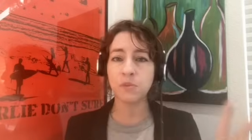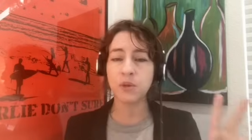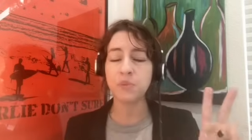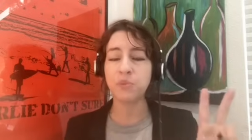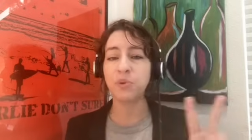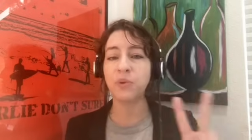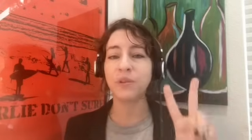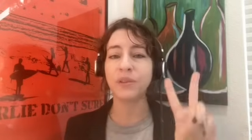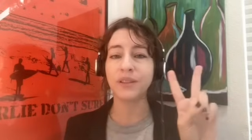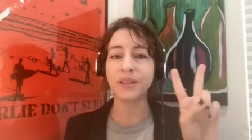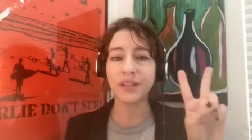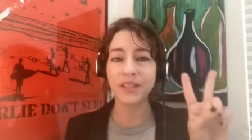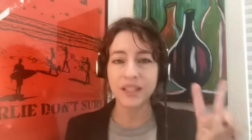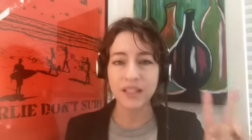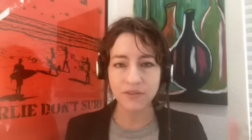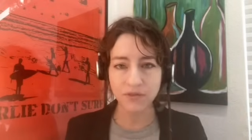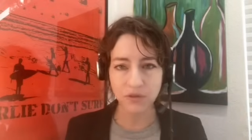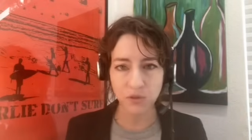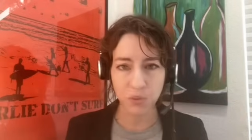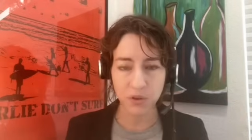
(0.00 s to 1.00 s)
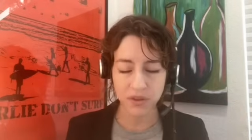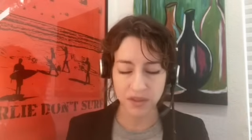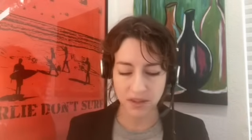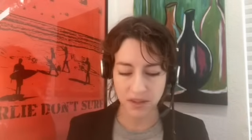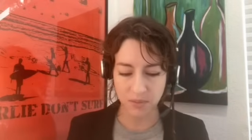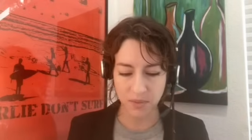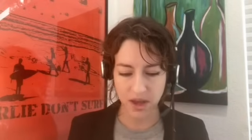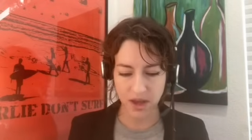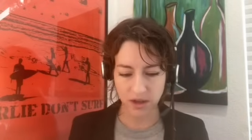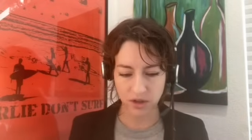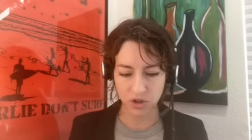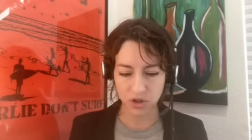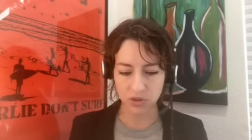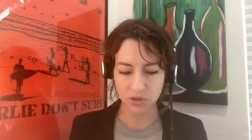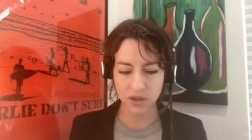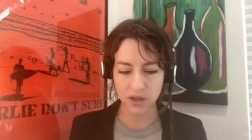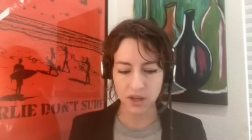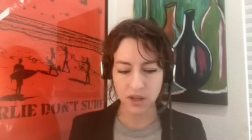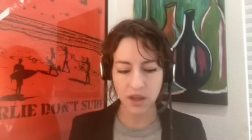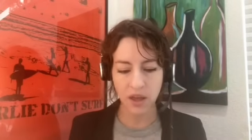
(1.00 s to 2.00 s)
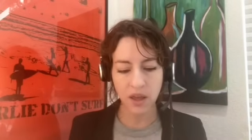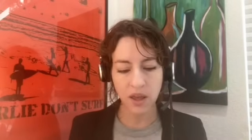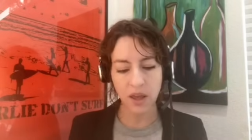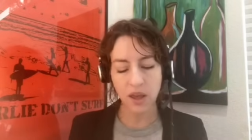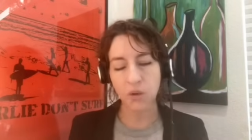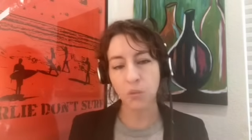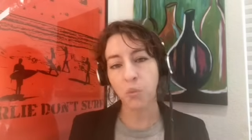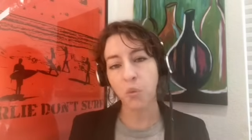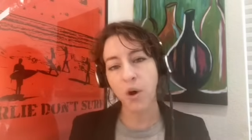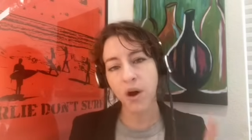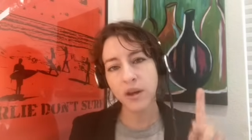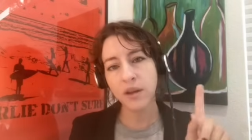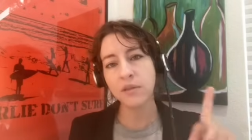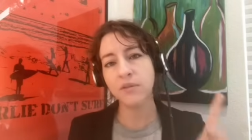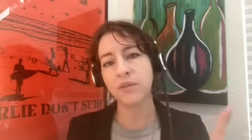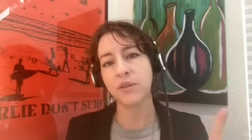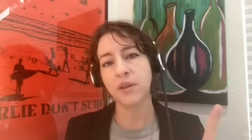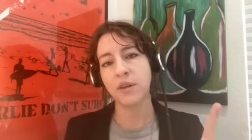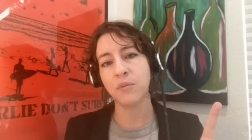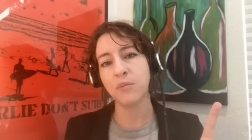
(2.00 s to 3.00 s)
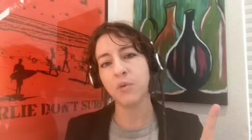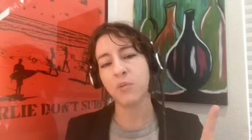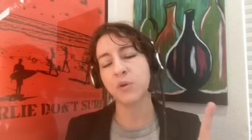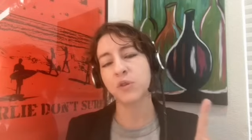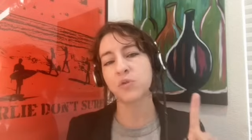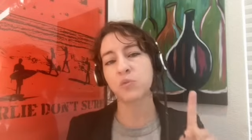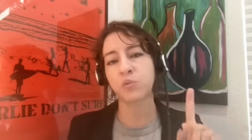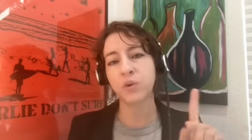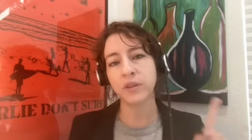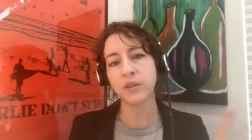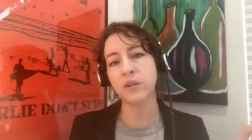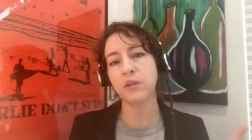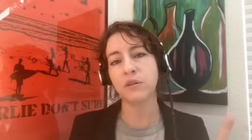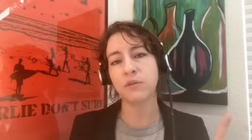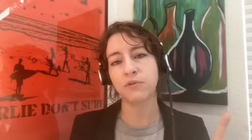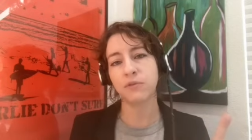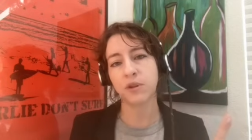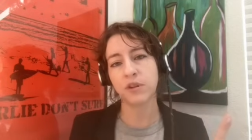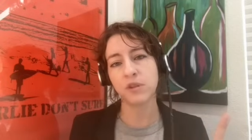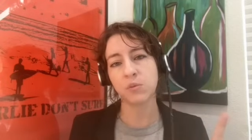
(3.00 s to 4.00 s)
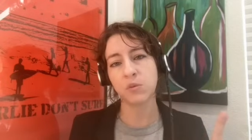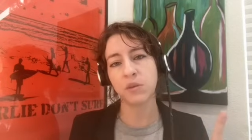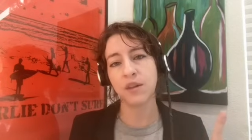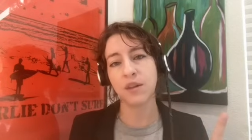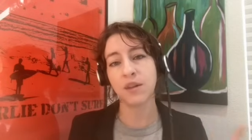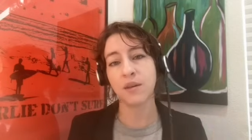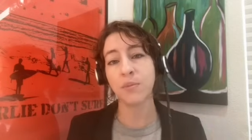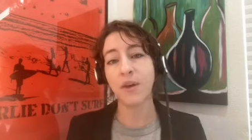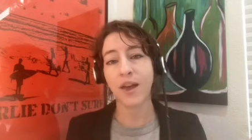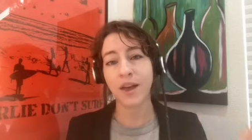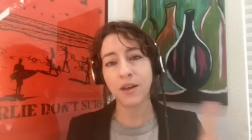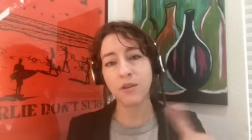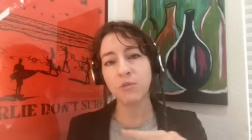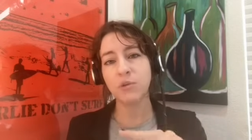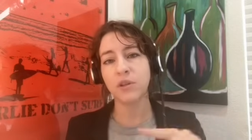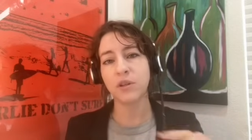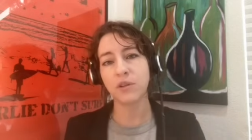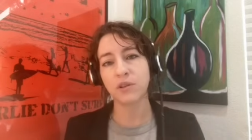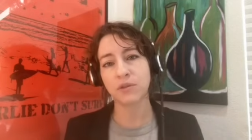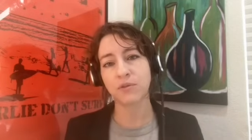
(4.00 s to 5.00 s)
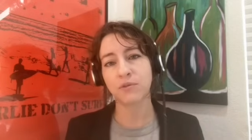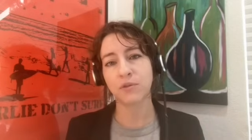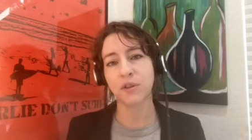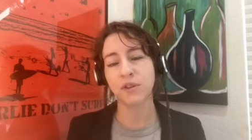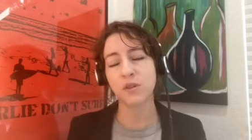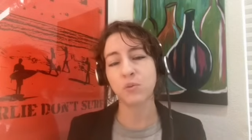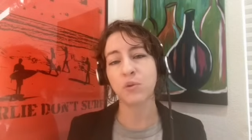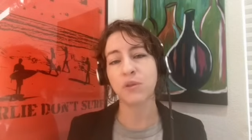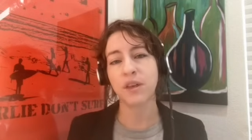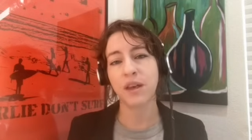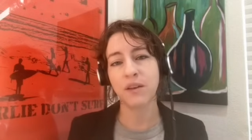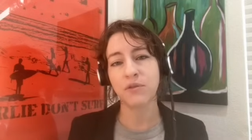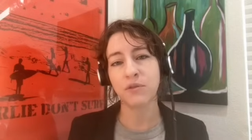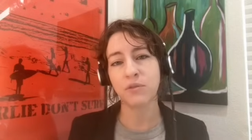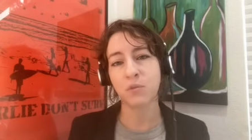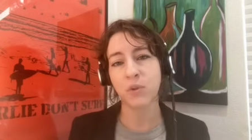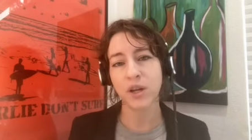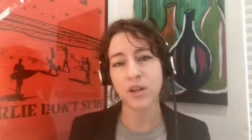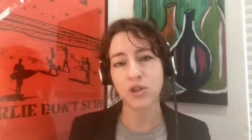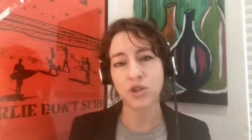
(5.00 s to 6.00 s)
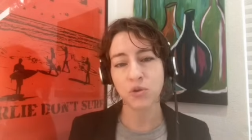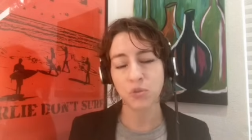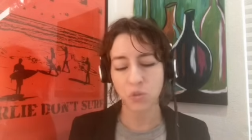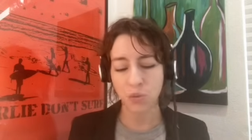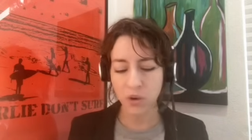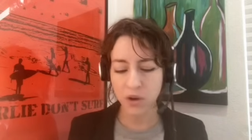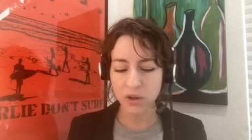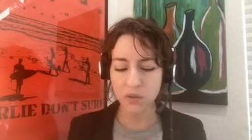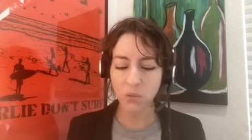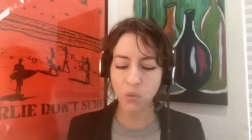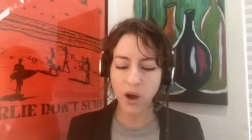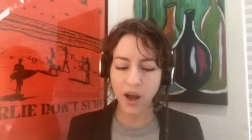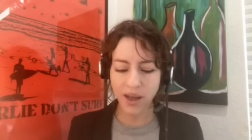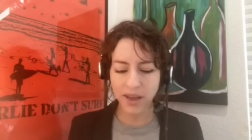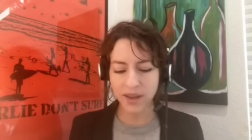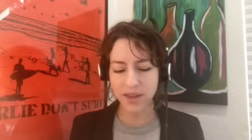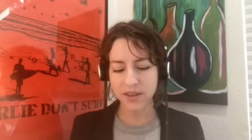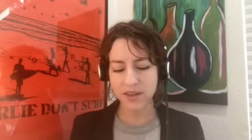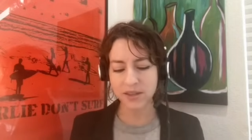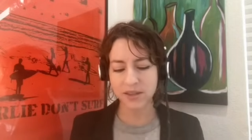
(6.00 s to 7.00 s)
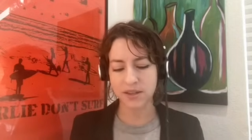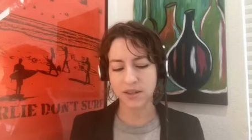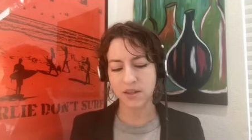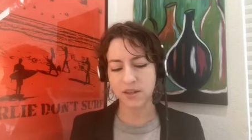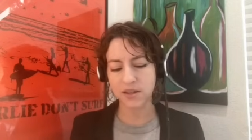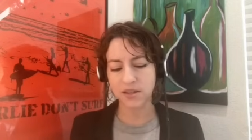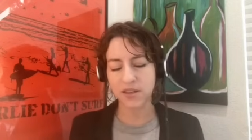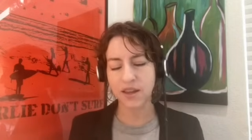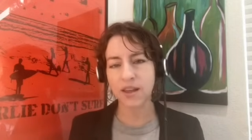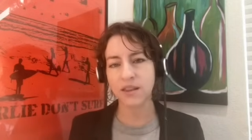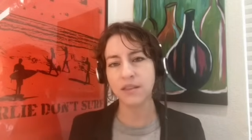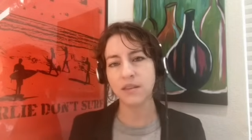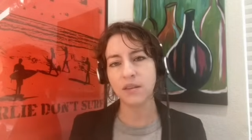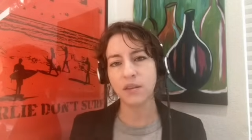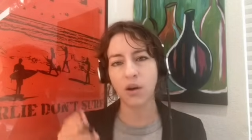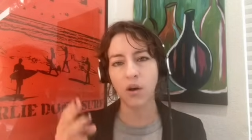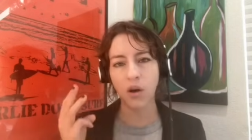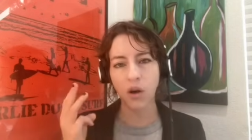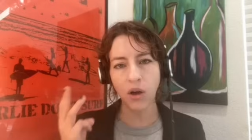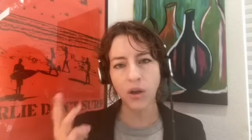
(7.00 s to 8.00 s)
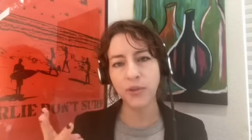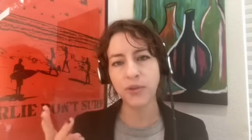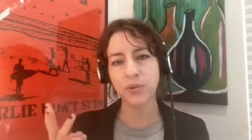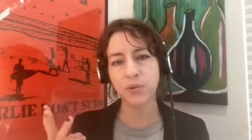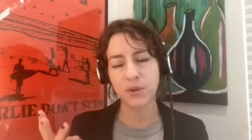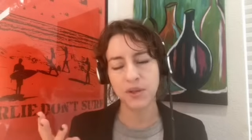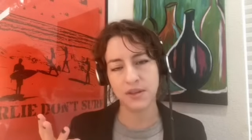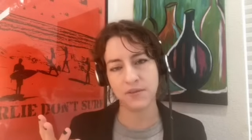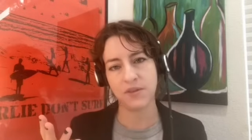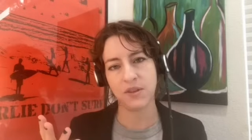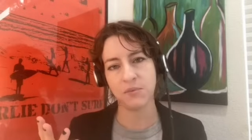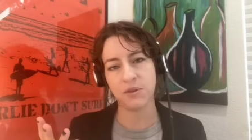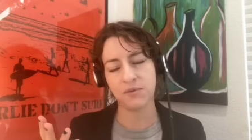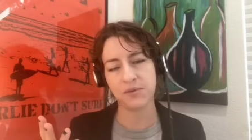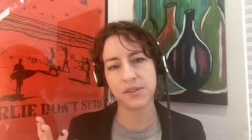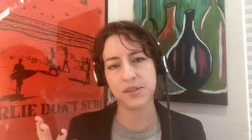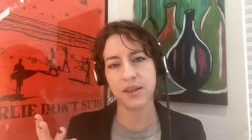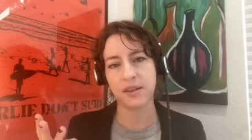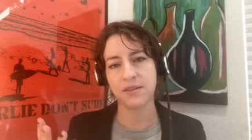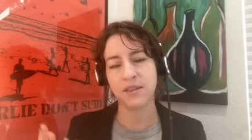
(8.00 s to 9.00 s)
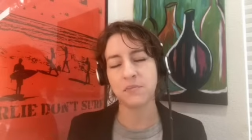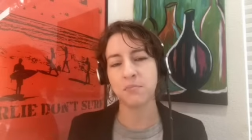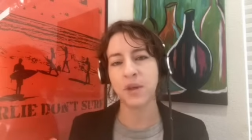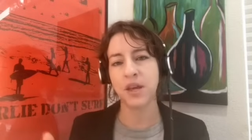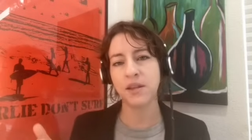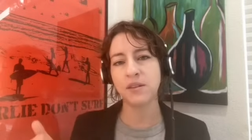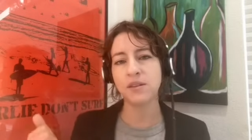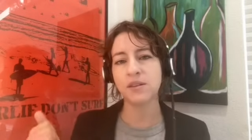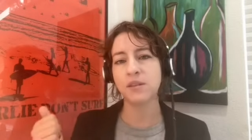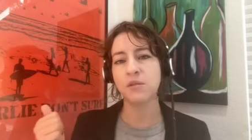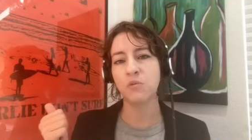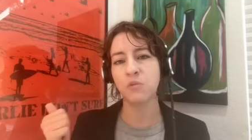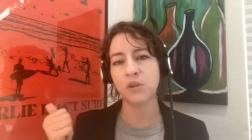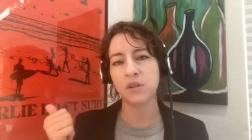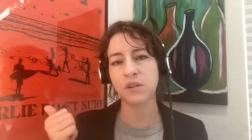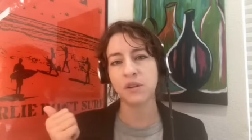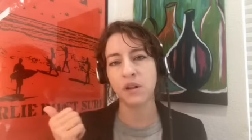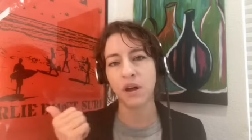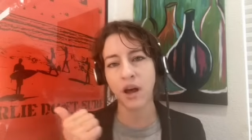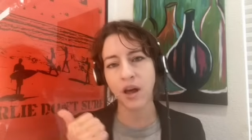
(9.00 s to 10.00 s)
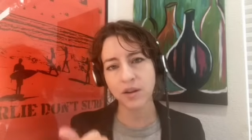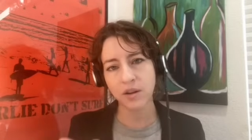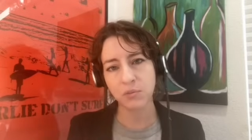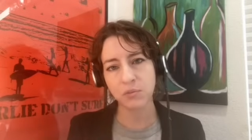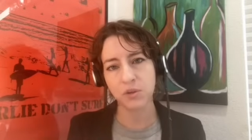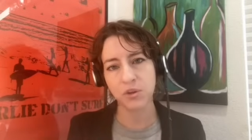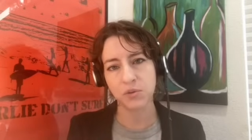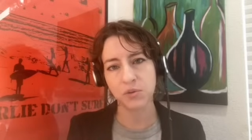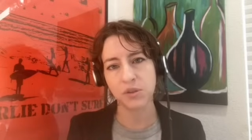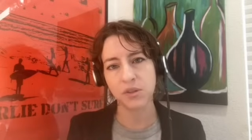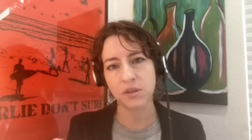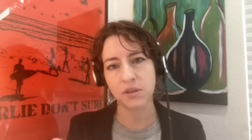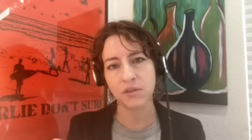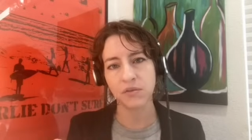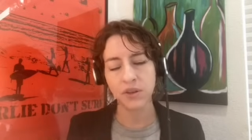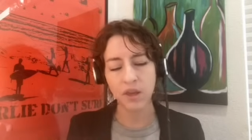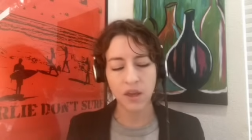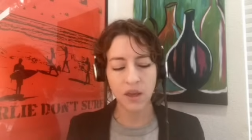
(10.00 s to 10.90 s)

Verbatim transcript: people lived with him actually. One of them was really good friends with him and really good friends with Evan Rachel Wood. Why is it that all three of them have said that Manson was not abusive,